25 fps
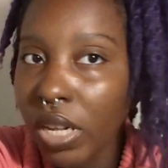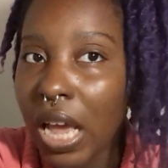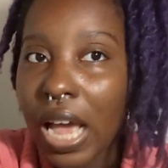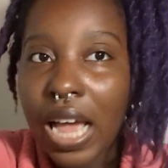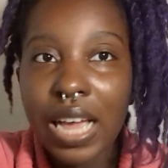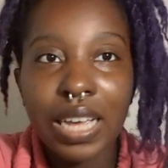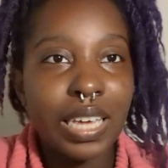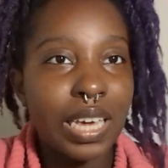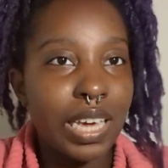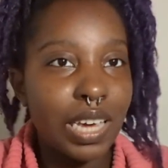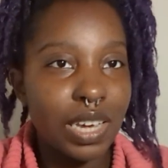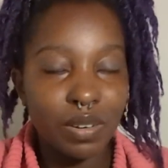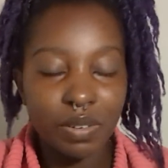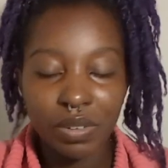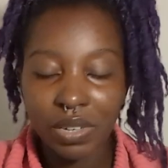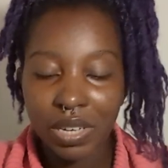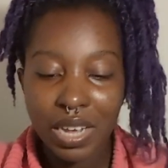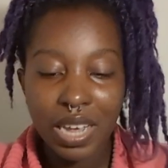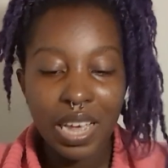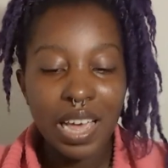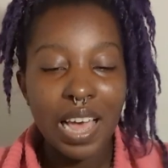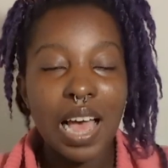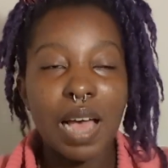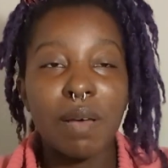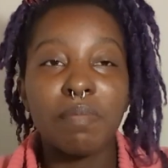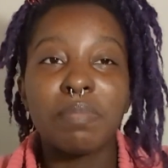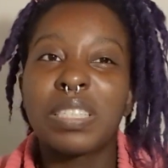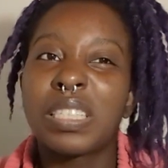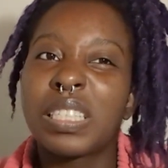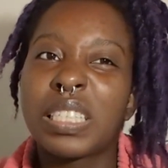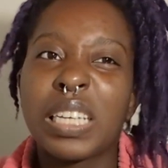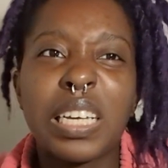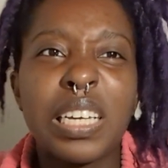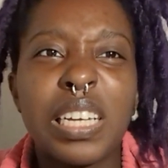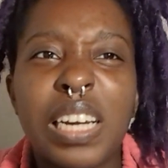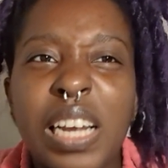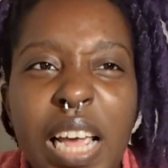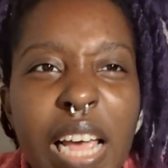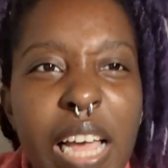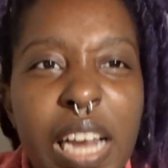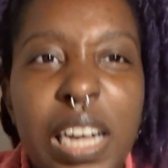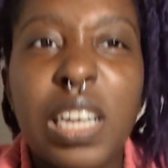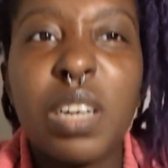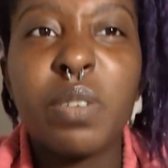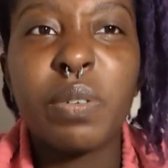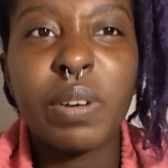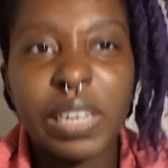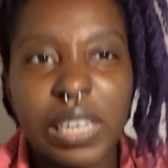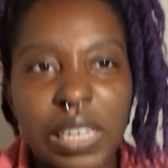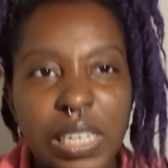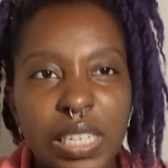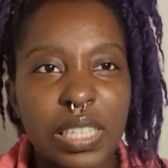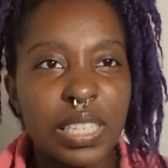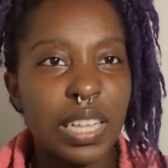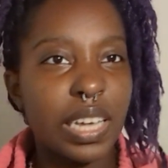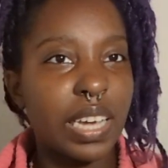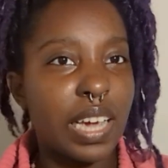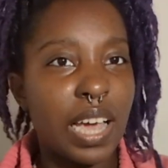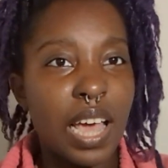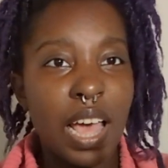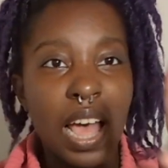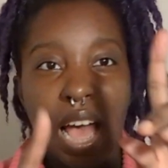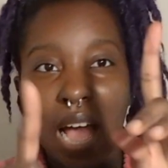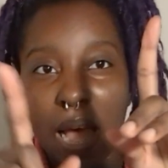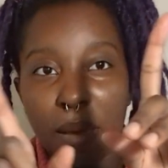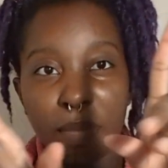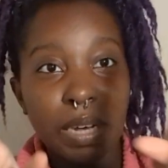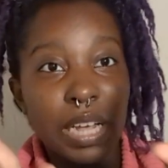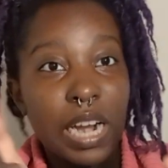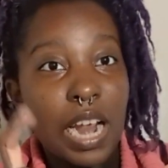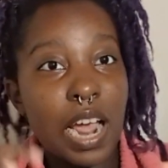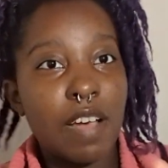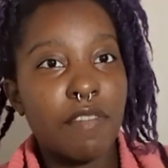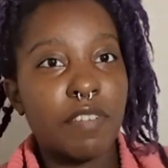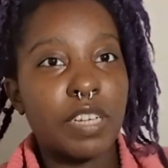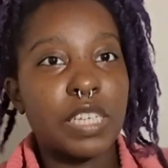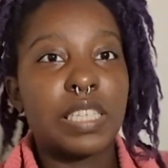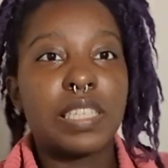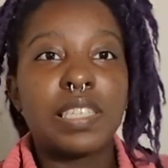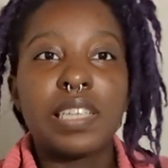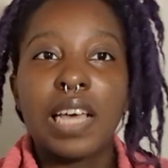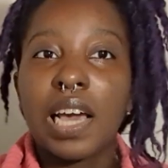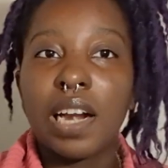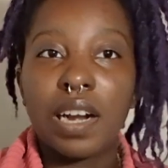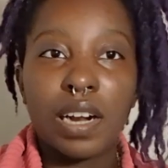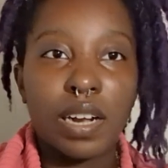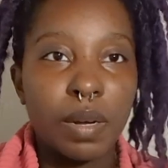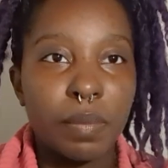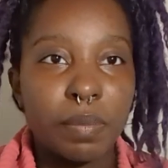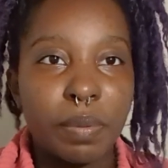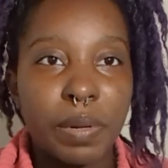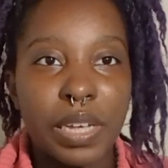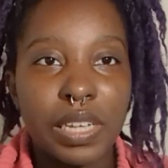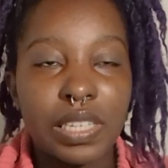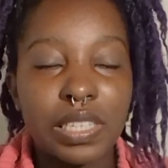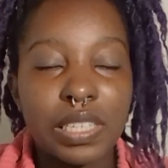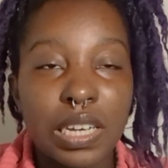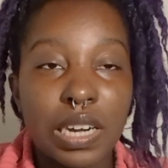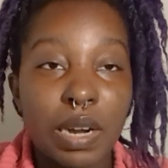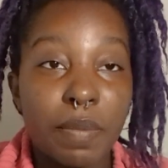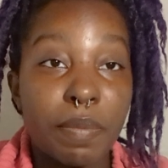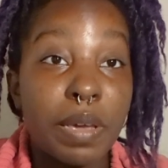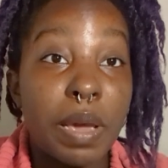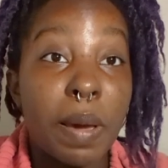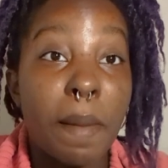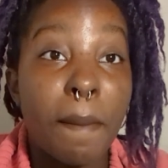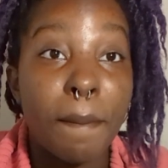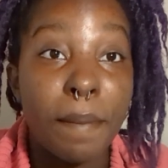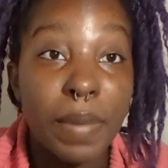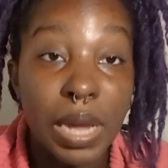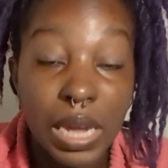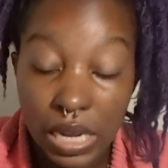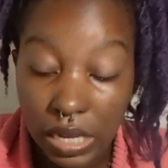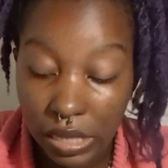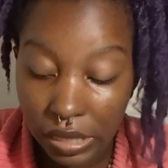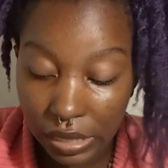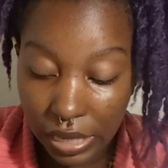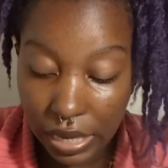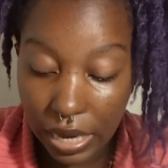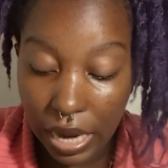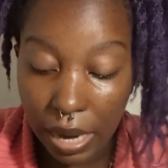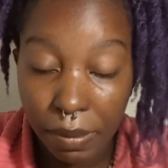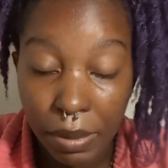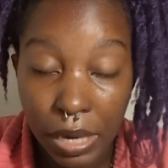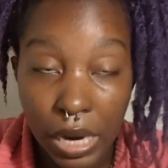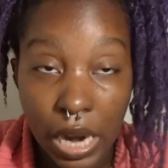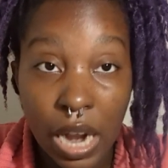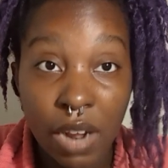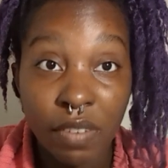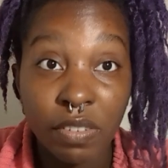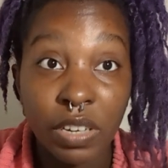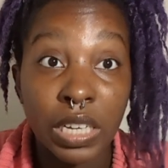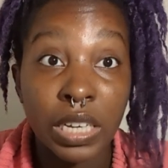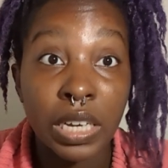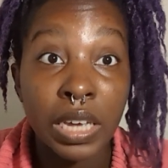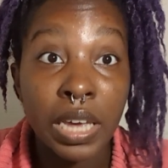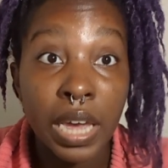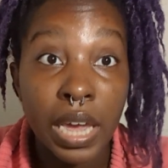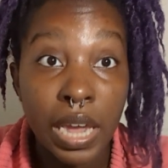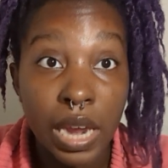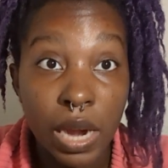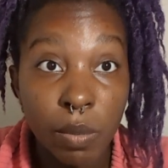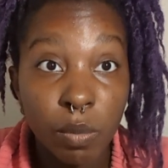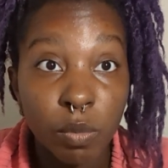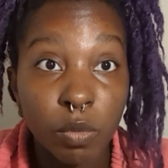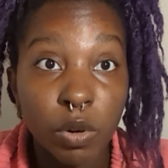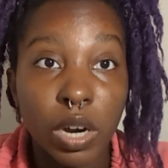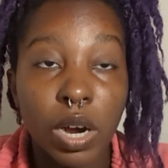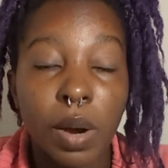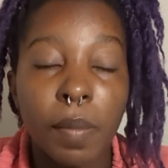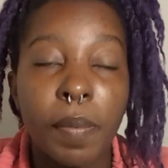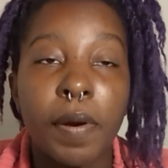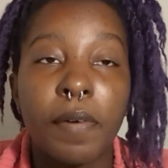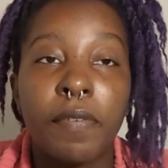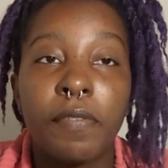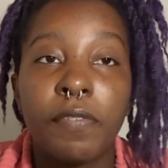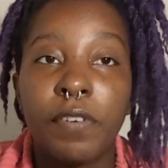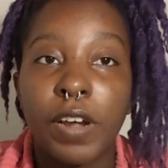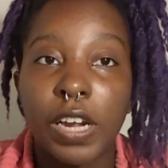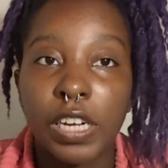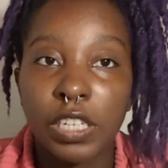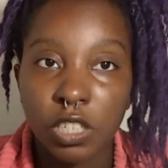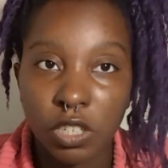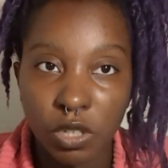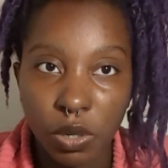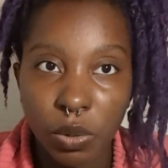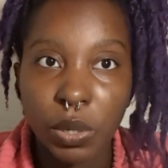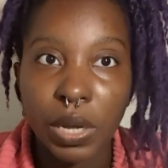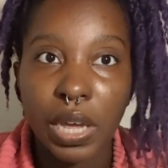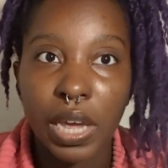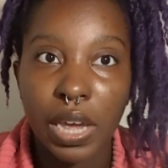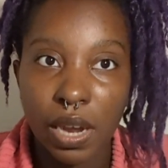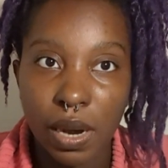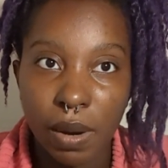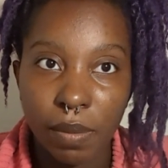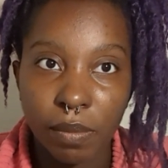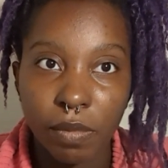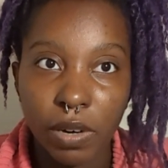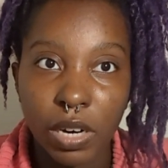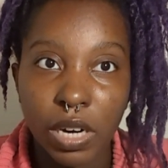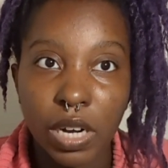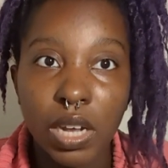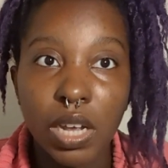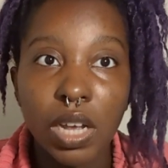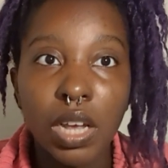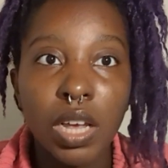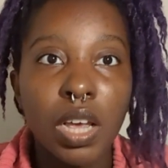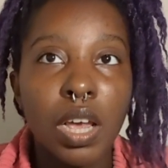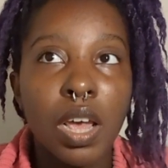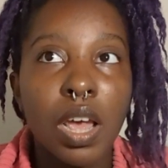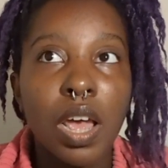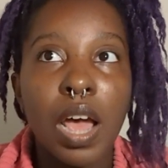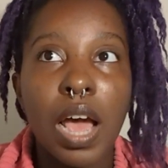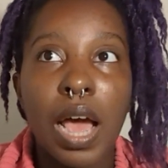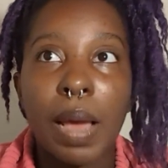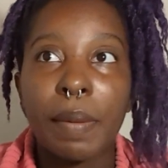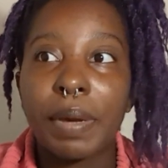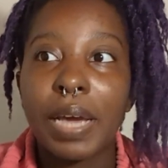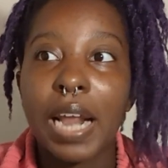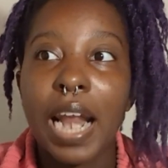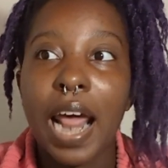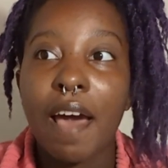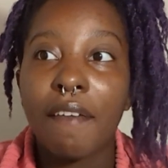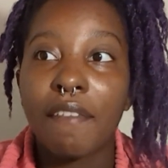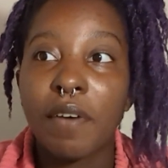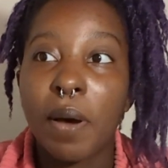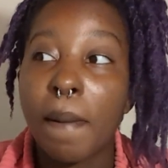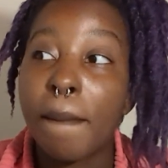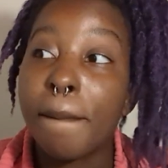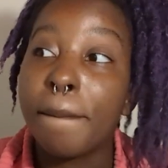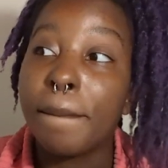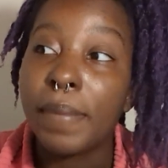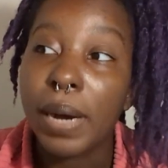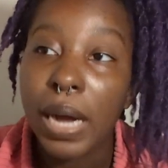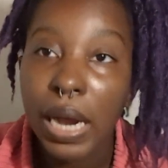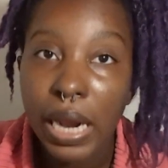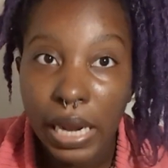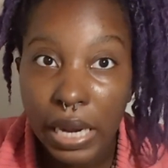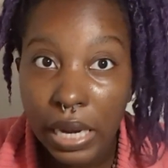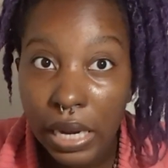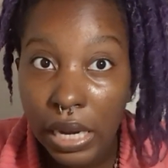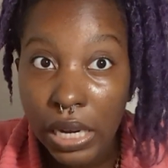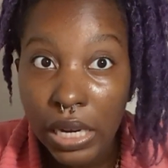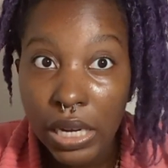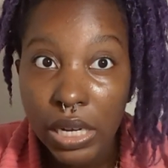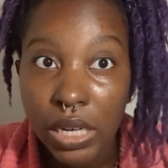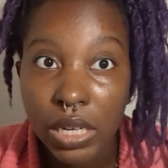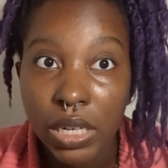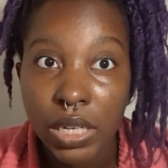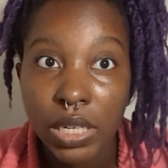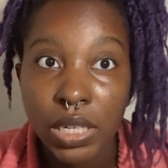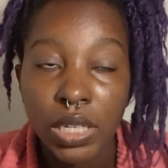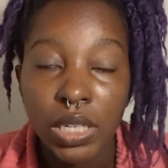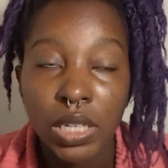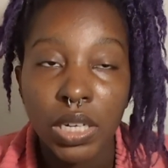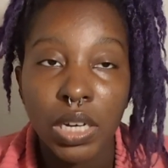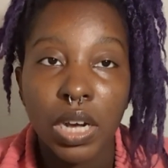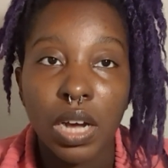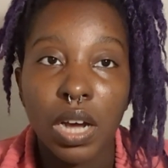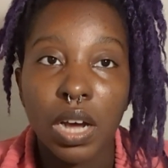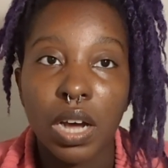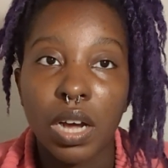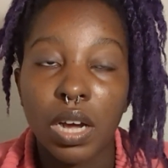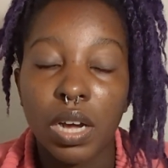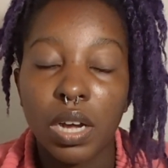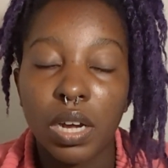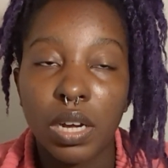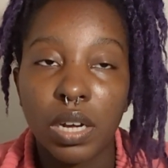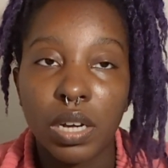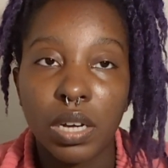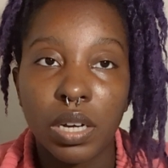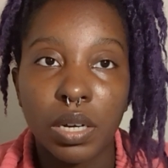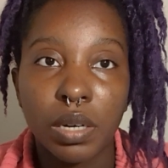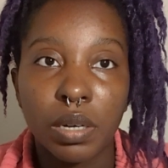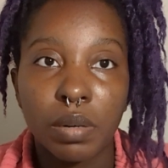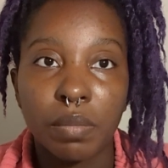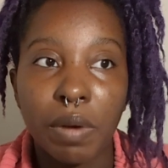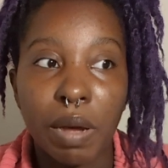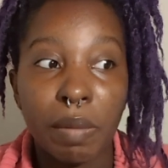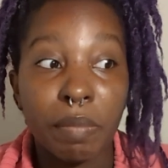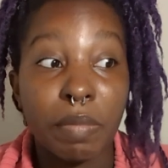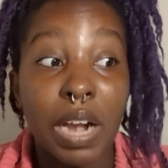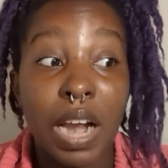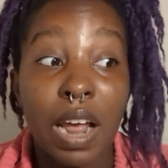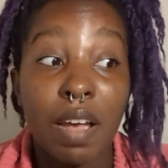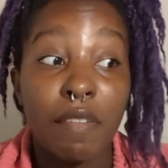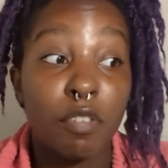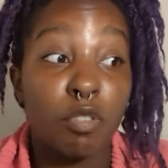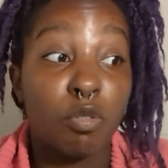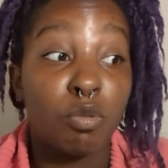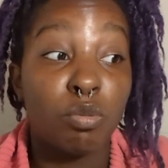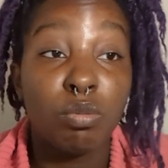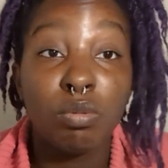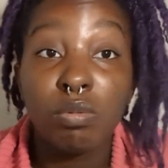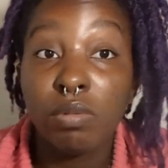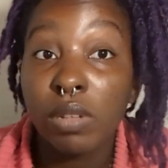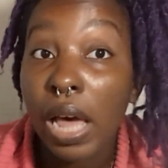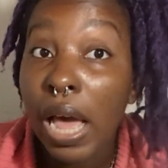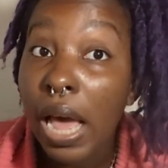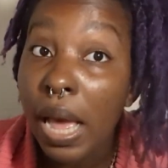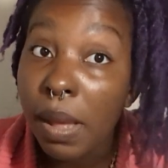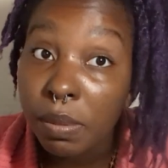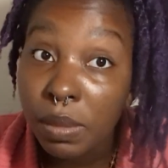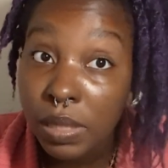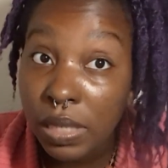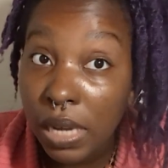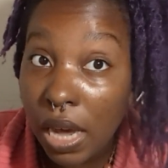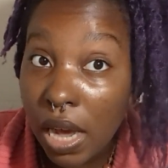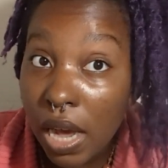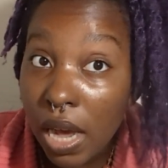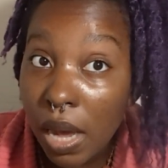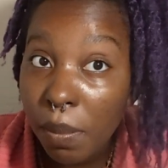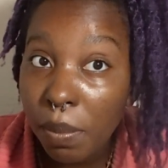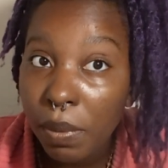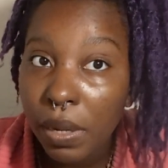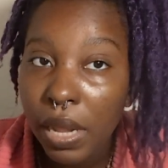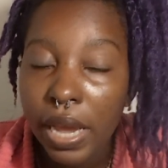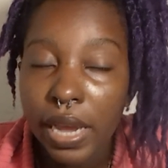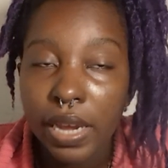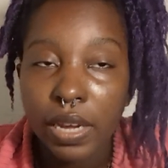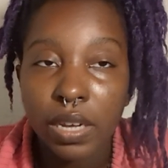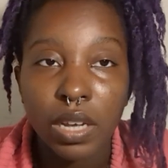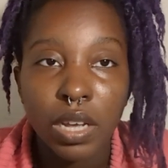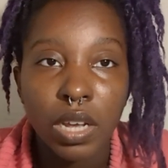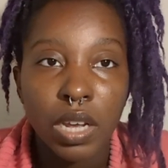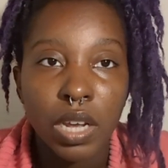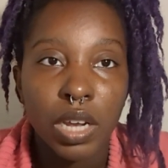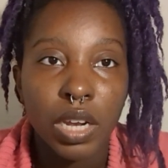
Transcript: I can't. I'm seeing it anyways. Like, I'm going to have a setup. It's going to be amazing. I'm going to have a camera, a professional camera. I'm going to have a mic. I'm going to have a new laptop. Like,